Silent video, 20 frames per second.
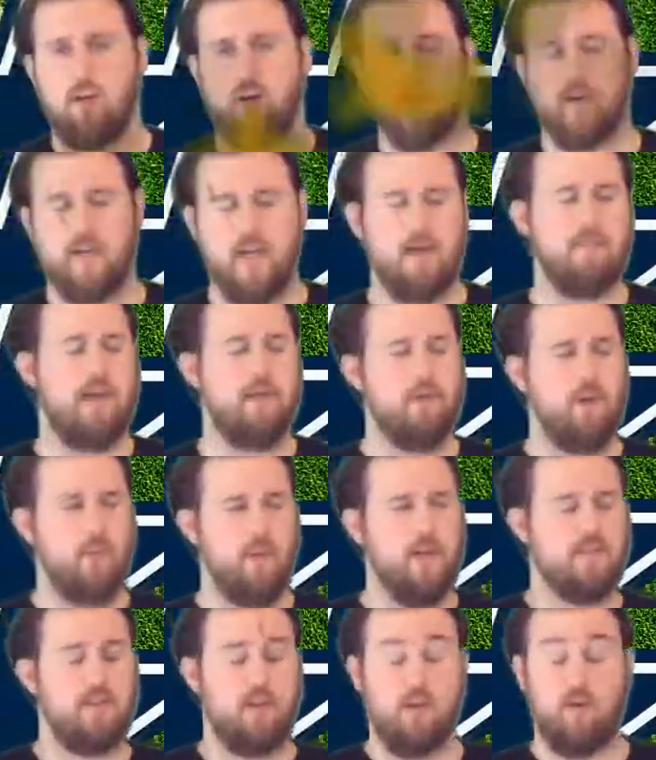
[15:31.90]
Okay, maybe
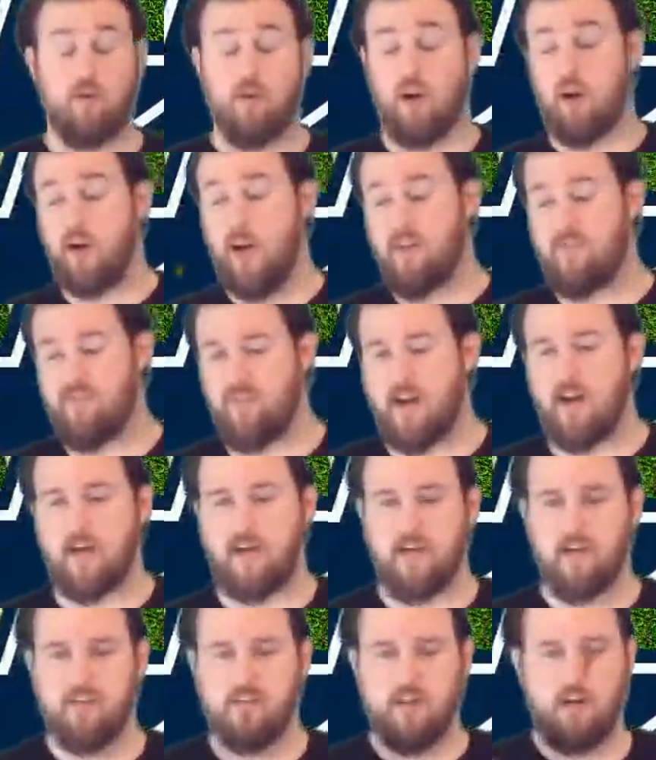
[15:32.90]
we do. All right, fine.
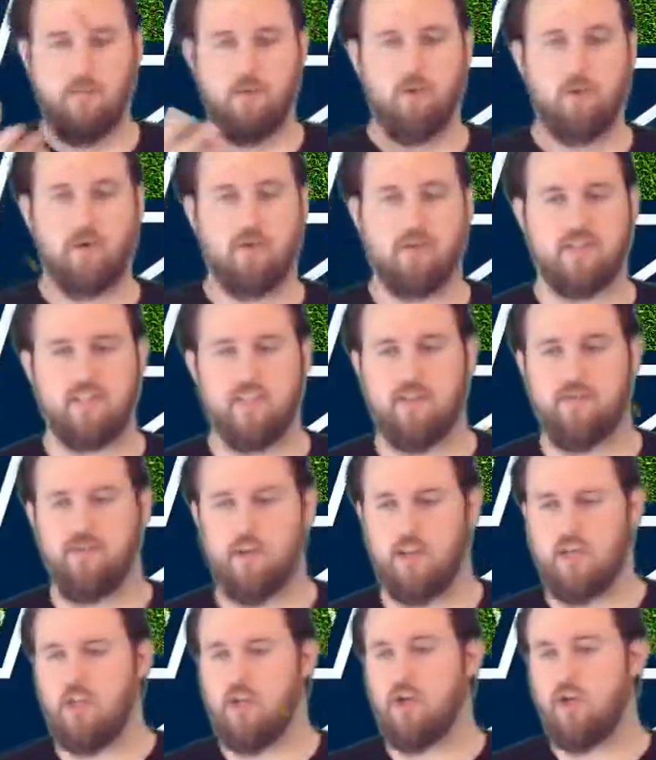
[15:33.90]
Here's a number one
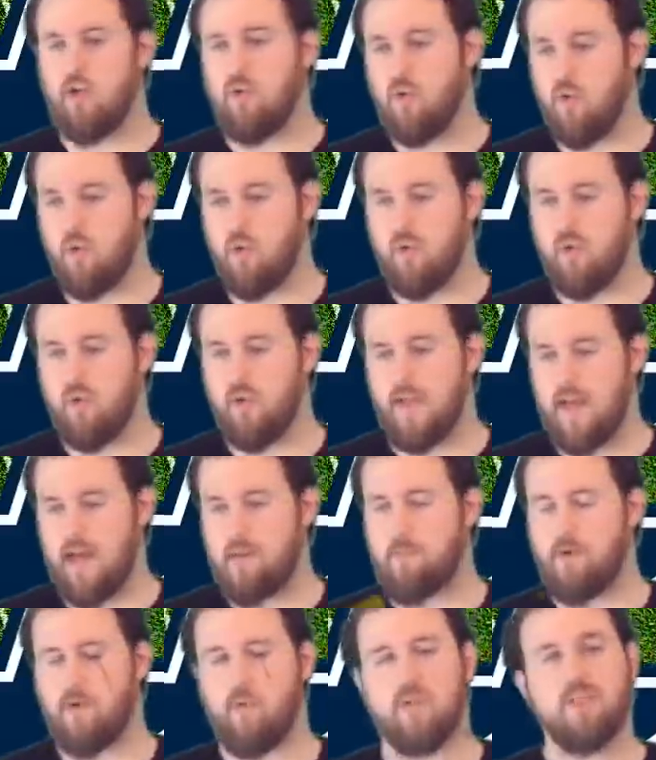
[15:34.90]
receiver. Ooh,
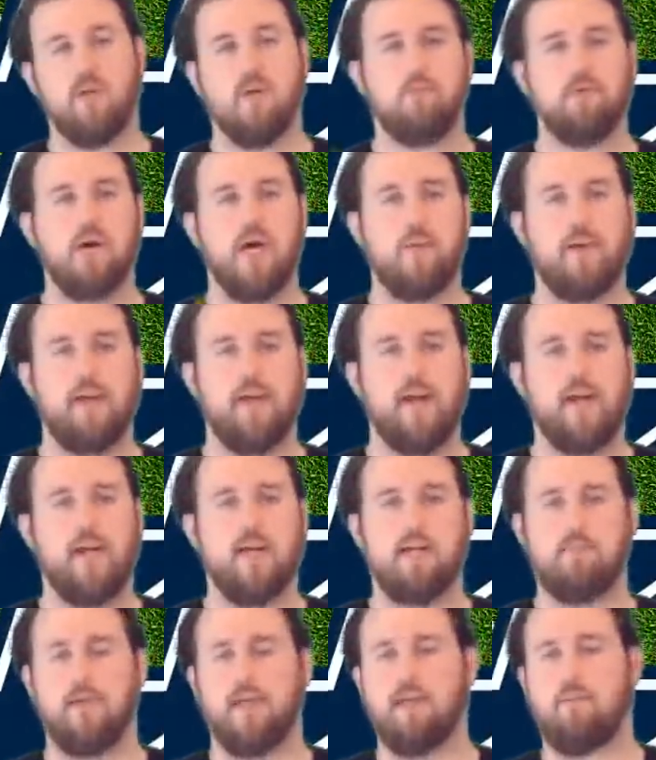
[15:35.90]
yeah, but we're still probably not
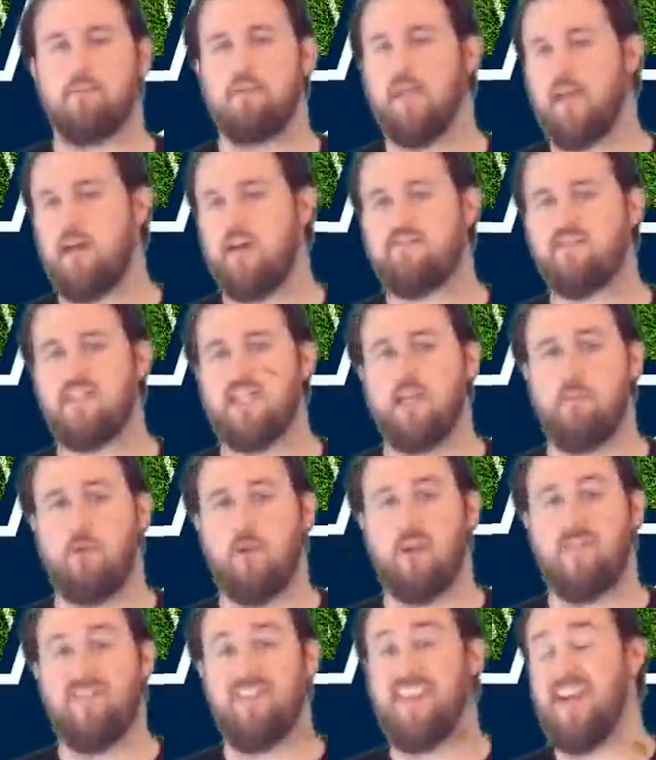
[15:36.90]
going to be a playoff team
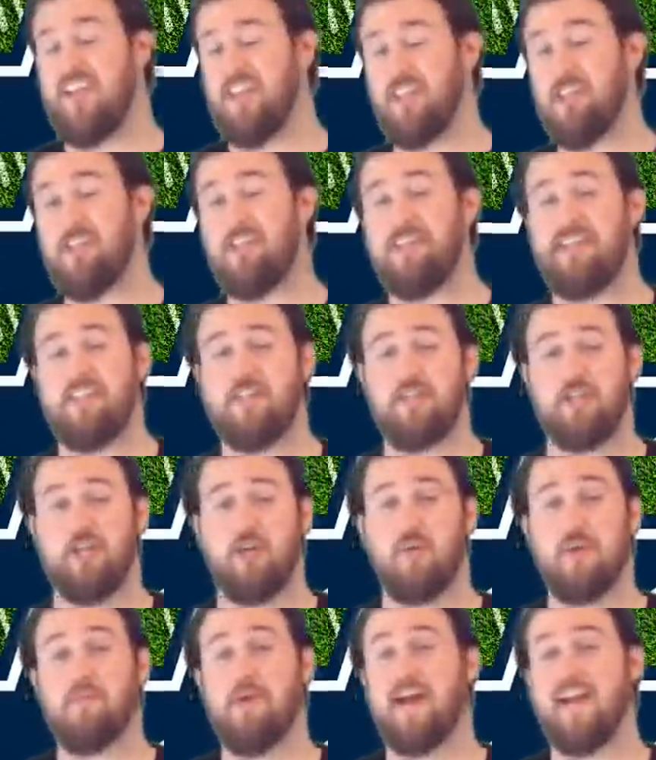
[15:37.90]
or even that good this year.
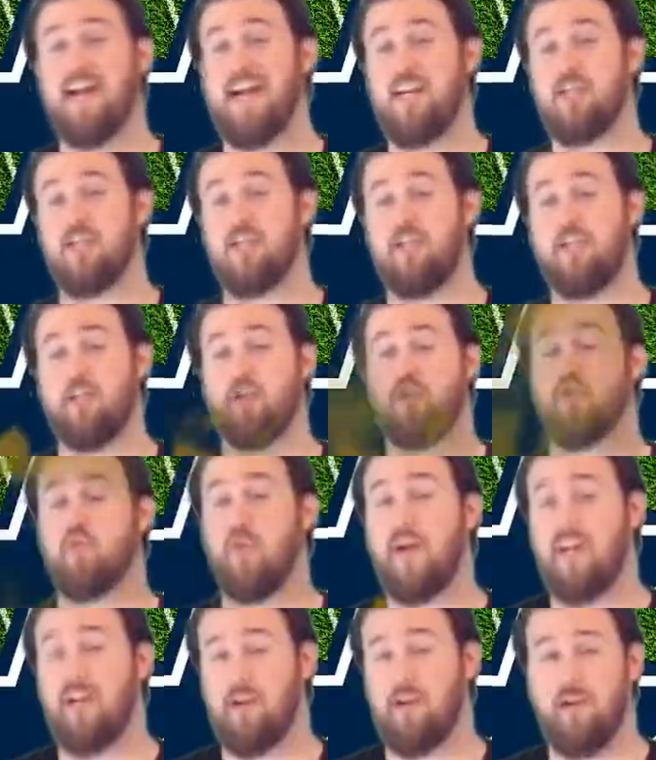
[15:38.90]
We might actually
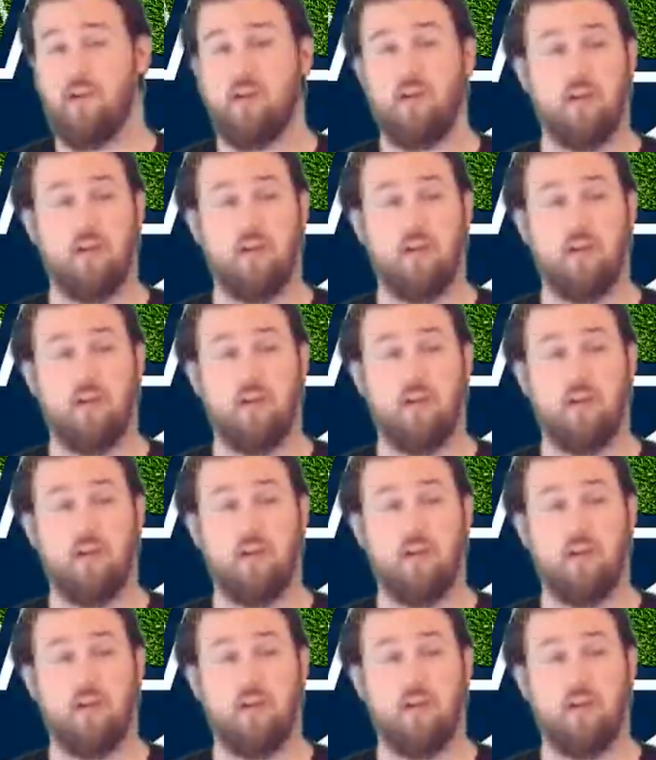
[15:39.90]
crater.